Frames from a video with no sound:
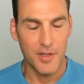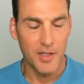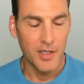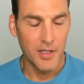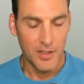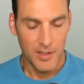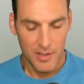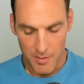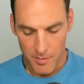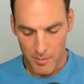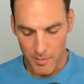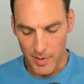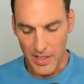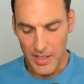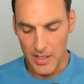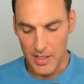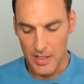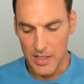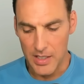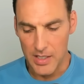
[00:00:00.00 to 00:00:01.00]
It,
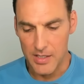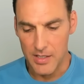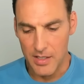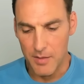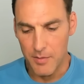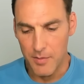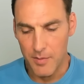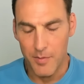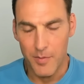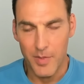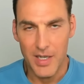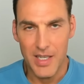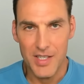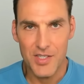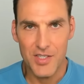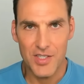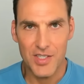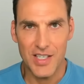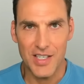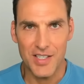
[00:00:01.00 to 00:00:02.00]
but
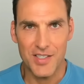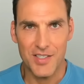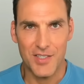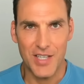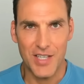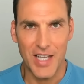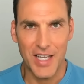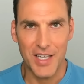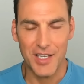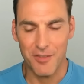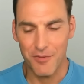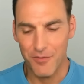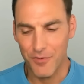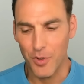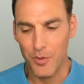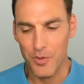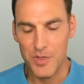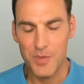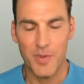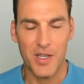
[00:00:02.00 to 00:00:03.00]
it's taking full
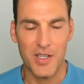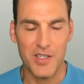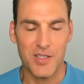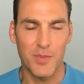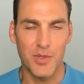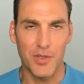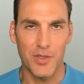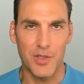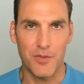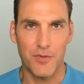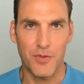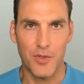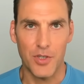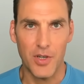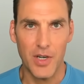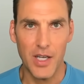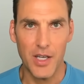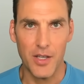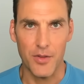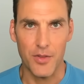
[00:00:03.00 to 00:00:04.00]
responsibility for your
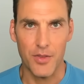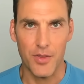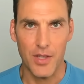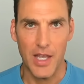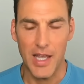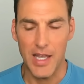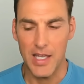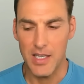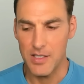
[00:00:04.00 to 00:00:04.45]
health. And